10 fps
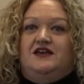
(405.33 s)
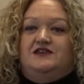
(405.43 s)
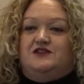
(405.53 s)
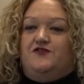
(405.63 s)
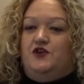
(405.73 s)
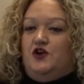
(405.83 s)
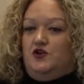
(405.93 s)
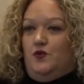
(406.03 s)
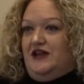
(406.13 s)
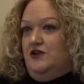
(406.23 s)
So if you go
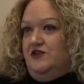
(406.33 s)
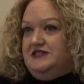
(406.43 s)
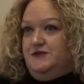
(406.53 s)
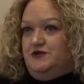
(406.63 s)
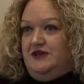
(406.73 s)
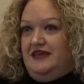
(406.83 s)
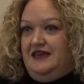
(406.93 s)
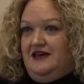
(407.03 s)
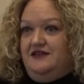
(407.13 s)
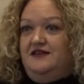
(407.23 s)
to one hospital
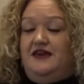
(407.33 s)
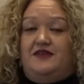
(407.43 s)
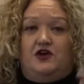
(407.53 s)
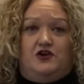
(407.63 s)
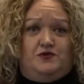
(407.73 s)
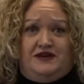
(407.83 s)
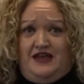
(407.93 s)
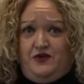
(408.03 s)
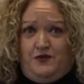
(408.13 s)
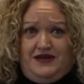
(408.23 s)
here and then go to
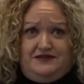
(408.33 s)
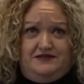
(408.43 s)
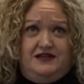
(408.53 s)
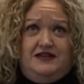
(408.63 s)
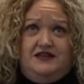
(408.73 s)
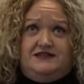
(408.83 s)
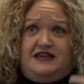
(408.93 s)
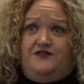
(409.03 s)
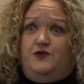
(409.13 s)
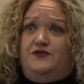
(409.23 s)
another one, say
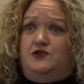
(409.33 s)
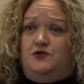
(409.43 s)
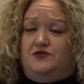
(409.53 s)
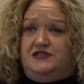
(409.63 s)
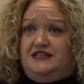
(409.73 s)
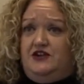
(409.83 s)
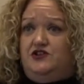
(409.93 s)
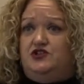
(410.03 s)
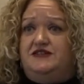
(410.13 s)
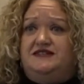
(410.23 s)
if you're in the Northern
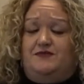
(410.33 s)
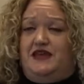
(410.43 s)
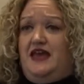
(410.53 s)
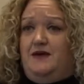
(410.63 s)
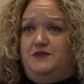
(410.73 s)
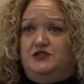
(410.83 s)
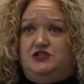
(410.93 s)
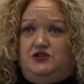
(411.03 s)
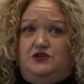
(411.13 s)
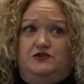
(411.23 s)
Territory, something happened
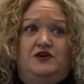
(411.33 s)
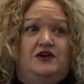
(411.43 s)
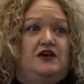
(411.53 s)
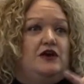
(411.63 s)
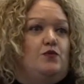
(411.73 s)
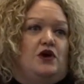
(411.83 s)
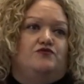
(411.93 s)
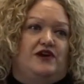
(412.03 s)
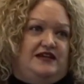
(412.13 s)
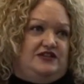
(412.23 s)
to you, it won't
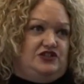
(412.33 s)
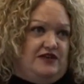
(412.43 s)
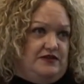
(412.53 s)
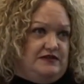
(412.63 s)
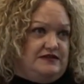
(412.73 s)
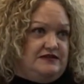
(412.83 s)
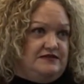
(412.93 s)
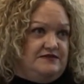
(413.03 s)
read each other's.